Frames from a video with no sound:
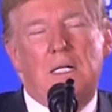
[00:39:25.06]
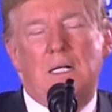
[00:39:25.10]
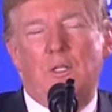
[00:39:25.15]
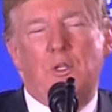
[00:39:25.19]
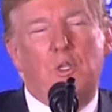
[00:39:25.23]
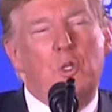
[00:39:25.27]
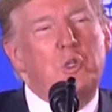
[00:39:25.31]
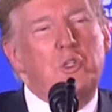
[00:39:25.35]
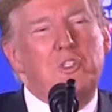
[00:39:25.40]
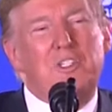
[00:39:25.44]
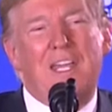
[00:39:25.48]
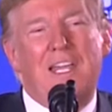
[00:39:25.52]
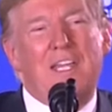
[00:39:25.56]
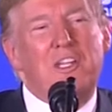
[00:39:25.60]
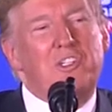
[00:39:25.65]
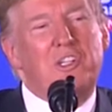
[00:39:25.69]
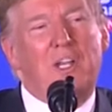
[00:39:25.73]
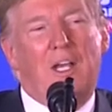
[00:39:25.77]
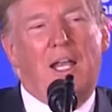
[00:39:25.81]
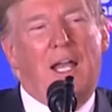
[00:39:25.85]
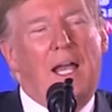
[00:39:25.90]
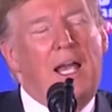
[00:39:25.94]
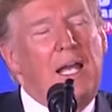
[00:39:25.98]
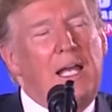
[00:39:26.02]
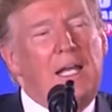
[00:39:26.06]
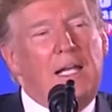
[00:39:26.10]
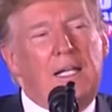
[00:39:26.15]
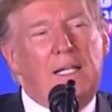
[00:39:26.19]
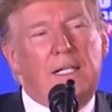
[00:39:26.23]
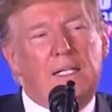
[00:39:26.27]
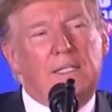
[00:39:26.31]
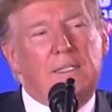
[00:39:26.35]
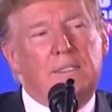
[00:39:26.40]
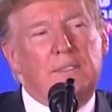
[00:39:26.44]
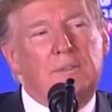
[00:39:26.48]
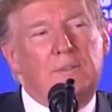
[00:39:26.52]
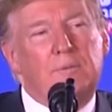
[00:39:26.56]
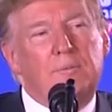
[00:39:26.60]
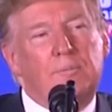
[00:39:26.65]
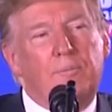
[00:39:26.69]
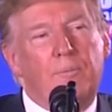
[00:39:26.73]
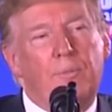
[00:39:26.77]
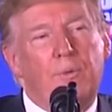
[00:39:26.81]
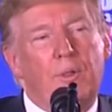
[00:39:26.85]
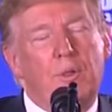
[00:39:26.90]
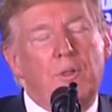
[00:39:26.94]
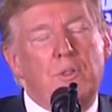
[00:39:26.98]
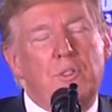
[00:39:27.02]
Those days are gone.
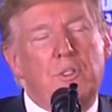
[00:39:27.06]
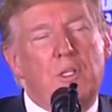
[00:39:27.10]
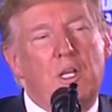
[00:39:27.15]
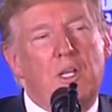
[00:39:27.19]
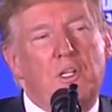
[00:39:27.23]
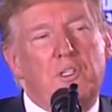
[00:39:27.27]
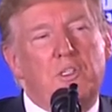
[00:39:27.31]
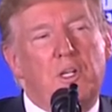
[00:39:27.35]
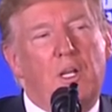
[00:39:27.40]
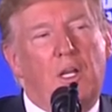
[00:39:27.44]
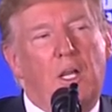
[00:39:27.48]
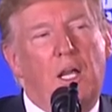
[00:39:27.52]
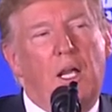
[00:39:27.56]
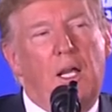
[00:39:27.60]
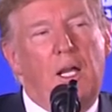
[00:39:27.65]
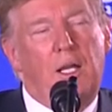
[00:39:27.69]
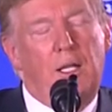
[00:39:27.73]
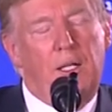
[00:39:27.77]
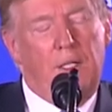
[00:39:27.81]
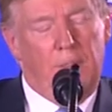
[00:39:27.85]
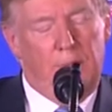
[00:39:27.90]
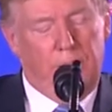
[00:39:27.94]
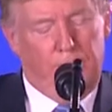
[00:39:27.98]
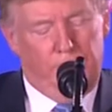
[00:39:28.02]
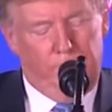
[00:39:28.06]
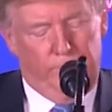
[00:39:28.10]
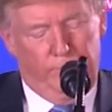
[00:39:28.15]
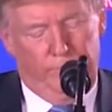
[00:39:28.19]
Those days are gone.